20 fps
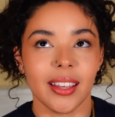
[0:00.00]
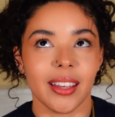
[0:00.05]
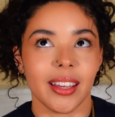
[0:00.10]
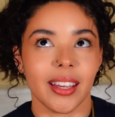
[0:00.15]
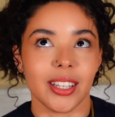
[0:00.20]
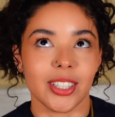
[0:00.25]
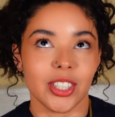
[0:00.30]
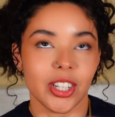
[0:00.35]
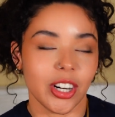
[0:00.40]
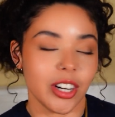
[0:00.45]

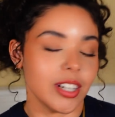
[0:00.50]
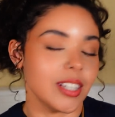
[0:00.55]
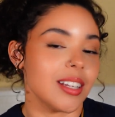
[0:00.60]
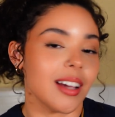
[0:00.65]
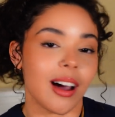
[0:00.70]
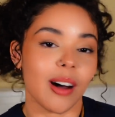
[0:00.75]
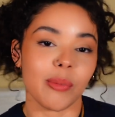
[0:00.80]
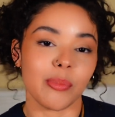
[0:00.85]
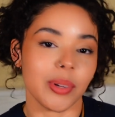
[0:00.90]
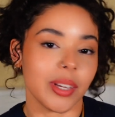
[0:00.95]
it turns
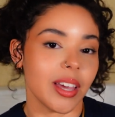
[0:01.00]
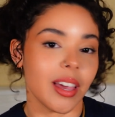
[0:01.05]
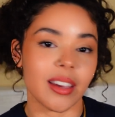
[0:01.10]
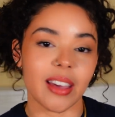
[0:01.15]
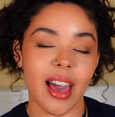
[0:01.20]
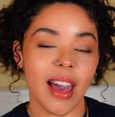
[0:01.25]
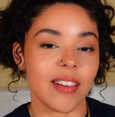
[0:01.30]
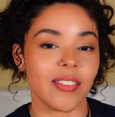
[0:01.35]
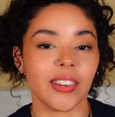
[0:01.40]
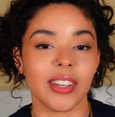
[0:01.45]
out
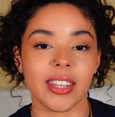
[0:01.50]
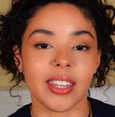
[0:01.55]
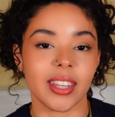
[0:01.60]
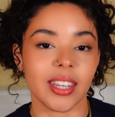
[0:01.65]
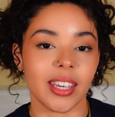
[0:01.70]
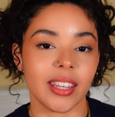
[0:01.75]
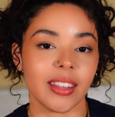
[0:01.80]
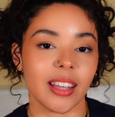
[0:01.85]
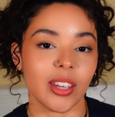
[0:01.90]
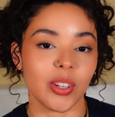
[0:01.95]
being
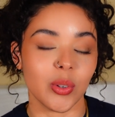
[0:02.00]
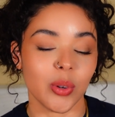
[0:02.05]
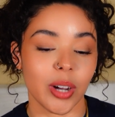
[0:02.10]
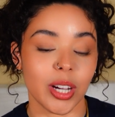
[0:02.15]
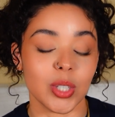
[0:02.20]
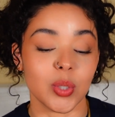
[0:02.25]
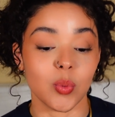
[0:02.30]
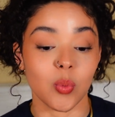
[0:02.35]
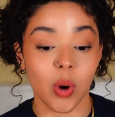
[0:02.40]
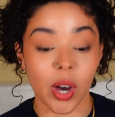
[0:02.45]
everything that you
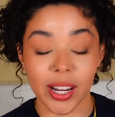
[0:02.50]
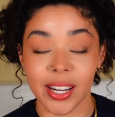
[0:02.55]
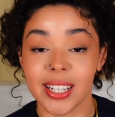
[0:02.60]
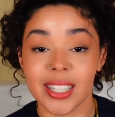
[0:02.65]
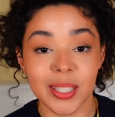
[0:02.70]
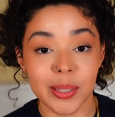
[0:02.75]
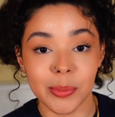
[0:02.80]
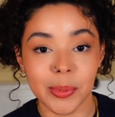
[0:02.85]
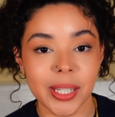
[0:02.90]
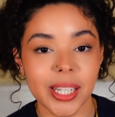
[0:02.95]
guys want
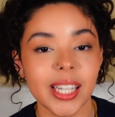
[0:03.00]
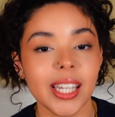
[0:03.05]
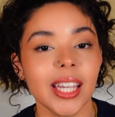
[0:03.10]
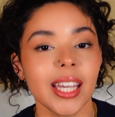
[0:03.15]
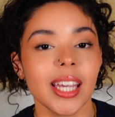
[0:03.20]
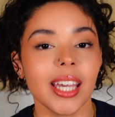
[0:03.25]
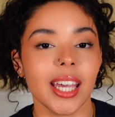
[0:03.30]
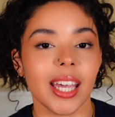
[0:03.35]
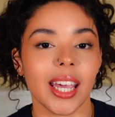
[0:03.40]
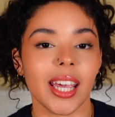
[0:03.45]
it to be,
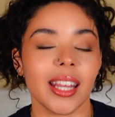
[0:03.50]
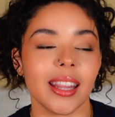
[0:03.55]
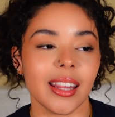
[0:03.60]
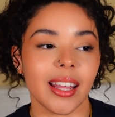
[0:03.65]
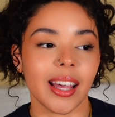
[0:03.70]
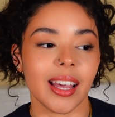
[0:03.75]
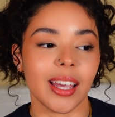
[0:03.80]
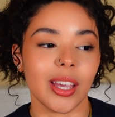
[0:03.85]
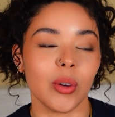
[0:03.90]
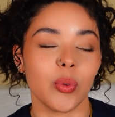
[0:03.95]
and
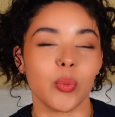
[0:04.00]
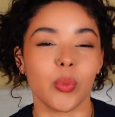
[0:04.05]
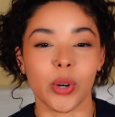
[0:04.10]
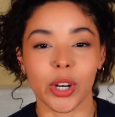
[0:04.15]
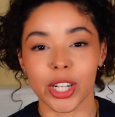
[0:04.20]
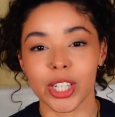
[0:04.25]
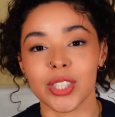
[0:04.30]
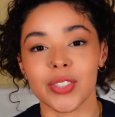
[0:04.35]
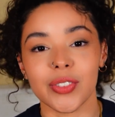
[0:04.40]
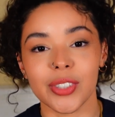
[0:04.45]
that it
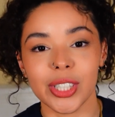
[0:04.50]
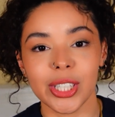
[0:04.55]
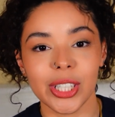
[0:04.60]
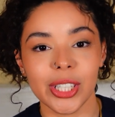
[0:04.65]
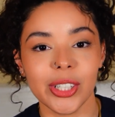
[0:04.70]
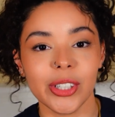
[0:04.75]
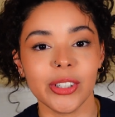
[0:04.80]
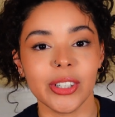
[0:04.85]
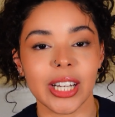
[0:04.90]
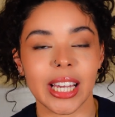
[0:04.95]
works for
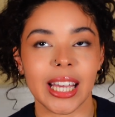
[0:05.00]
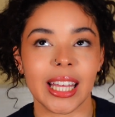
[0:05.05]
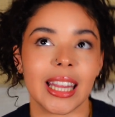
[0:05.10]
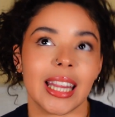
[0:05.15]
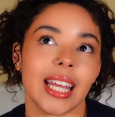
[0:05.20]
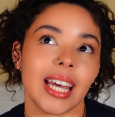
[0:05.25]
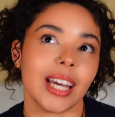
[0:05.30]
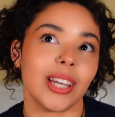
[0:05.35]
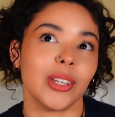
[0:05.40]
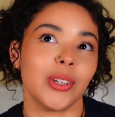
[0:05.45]
you,
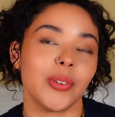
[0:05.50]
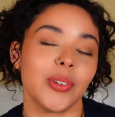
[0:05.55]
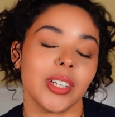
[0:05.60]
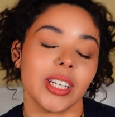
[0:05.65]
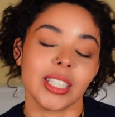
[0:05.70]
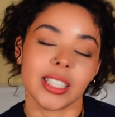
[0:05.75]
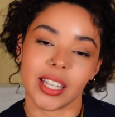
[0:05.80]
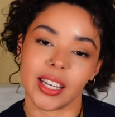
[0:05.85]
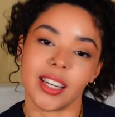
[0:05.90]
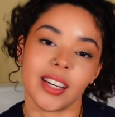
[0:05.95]
and that you
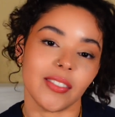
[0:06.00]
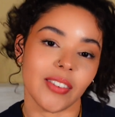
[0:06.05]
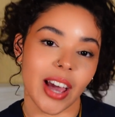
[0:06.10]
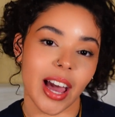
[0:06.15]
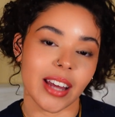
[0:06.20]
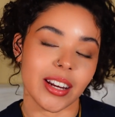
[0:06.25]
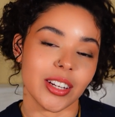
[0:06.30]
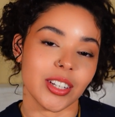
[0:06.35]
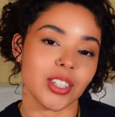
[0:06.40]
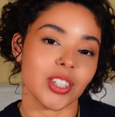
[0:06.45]
really take
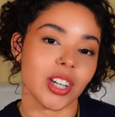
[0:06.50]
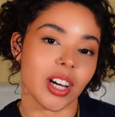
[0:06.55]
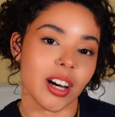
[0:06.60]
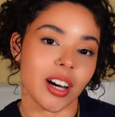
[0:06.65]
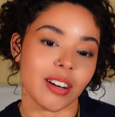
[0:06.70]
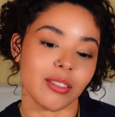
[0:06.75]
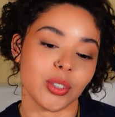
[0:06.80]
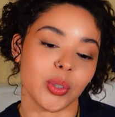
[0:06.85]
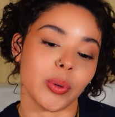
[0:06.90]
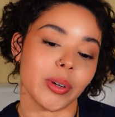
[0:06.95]
advantage
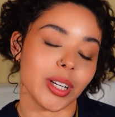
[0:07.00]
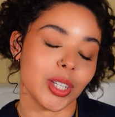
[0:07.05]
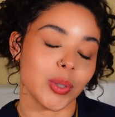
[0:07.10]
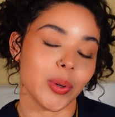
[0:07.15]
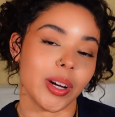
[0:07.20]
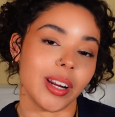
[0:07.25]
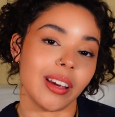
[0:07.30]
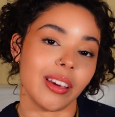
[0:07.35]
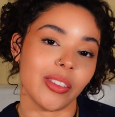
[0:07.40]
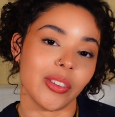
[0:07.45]
of
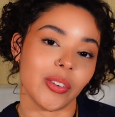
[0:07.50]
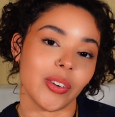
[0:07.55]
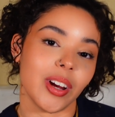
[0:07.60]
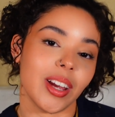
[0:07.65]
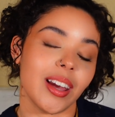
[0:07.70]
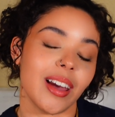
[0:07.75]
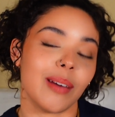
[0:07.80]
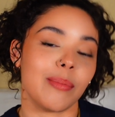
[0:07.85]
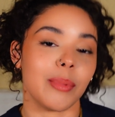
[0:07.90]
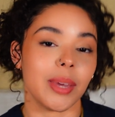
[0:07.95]

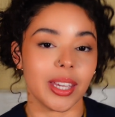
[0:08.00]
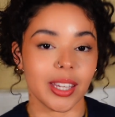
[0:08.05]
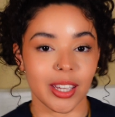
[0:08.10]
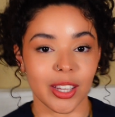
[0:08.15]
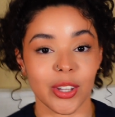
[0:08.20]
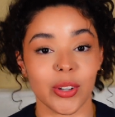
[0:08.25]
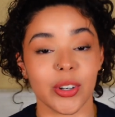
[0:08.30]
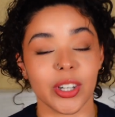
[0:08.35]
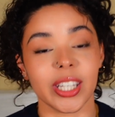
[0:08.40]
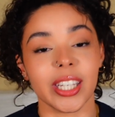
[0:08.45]
2023 and make
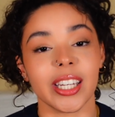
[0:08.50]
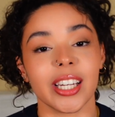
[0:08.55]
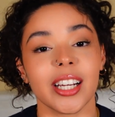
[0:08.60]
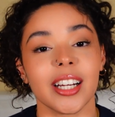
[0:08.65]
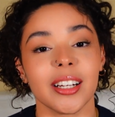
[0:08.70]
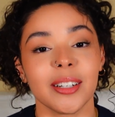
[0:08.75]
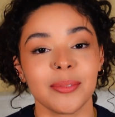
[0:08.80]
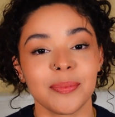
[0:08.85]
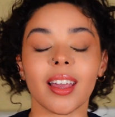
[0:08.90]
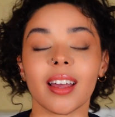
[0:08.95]
it your
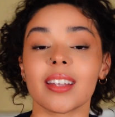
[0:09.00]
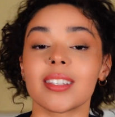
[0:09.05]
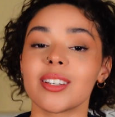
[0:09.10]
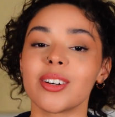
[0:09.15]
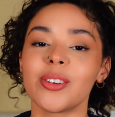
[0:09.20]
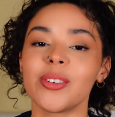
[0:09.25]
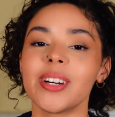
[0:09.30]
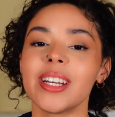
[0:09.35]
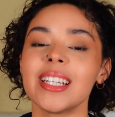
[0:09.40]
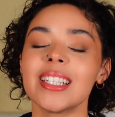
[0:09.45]
year. As
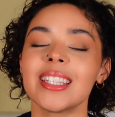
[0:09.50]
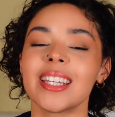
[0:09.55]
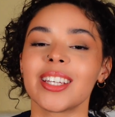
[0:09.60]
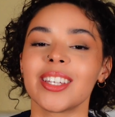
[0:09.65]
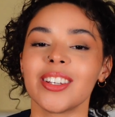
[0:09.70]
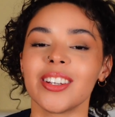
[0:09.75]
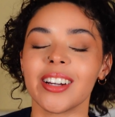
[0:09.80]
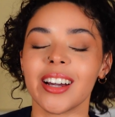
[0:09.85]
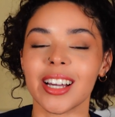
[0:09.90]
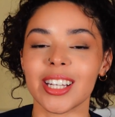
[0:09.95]
always,
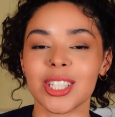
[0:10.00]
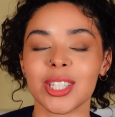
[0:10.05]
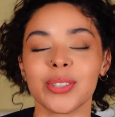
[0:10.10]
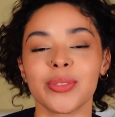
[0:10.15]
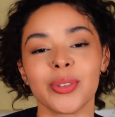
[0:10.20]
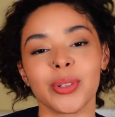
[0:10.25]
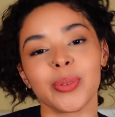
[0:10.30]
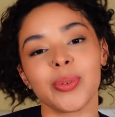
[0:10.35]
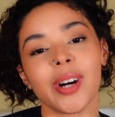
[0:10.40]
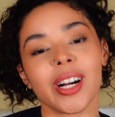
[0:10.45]
thank you guys
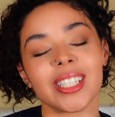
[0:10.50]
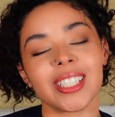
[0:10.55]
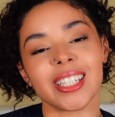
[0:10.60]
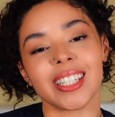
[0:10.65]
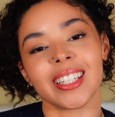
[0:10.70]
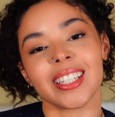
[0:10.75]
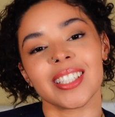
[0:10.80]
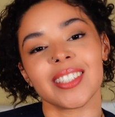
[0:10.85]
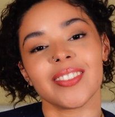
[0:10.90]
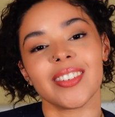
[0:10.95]
for
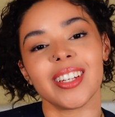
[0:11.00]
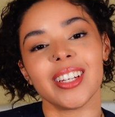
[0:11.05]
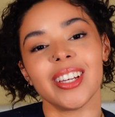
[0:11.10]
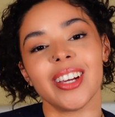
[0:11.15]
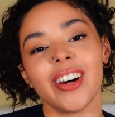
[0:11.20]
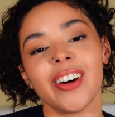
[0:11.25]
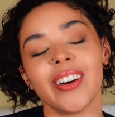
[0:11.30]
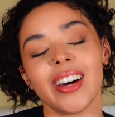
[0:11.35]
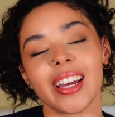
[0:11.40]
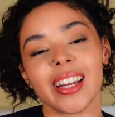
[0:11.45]
watching this
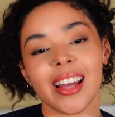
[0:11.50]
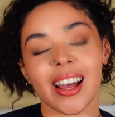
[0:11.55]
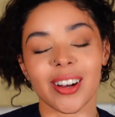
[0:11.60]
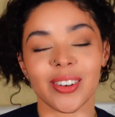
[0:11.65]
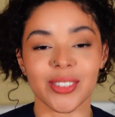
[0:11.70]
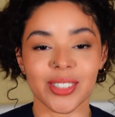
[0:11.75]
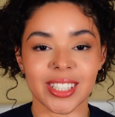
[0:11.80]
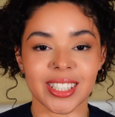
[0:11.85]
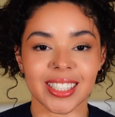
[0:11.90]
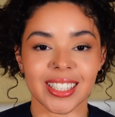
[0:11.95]
video, and I
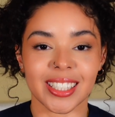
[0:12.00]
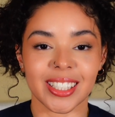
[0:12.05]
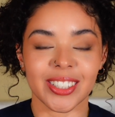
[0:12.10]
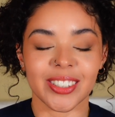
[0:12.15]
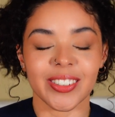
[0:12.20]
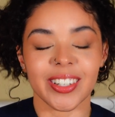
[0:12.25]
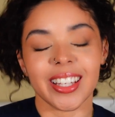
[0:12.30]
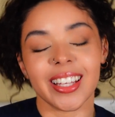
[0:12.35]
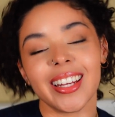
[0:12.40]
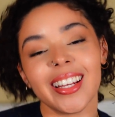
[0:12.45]
will see
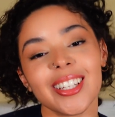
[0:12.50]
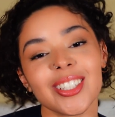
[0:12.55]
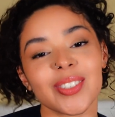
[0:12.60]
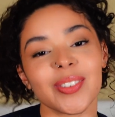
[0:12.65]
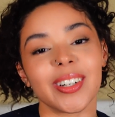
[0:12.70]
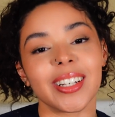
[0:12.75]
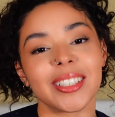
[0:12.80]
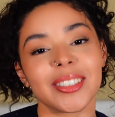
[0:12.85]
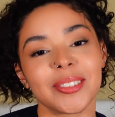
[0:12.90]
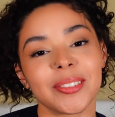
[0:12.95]
you in the next
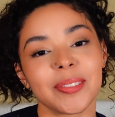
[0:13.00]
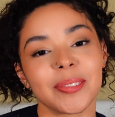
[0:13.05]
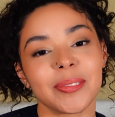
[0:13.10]
one.